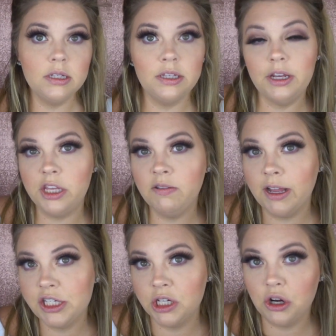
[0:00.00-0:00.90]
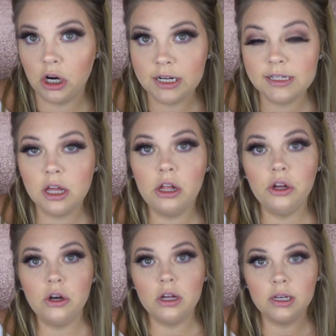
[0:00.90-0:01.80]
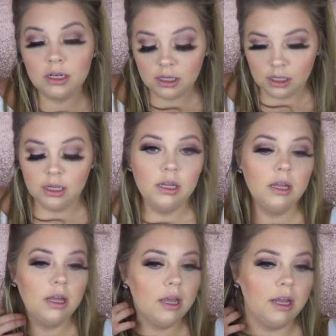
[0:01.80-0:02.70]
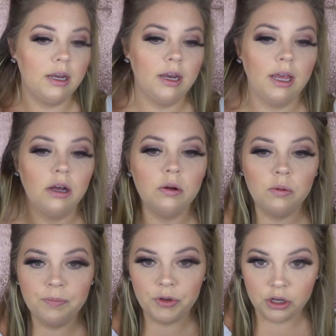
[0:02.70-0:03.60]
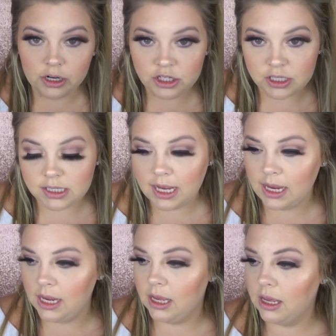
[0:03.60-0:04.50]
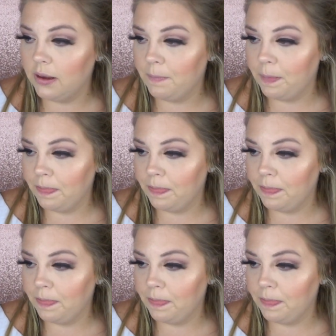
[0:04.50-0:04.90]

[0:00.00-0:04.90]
So now you've got your darkest color on, and now you're gonna just take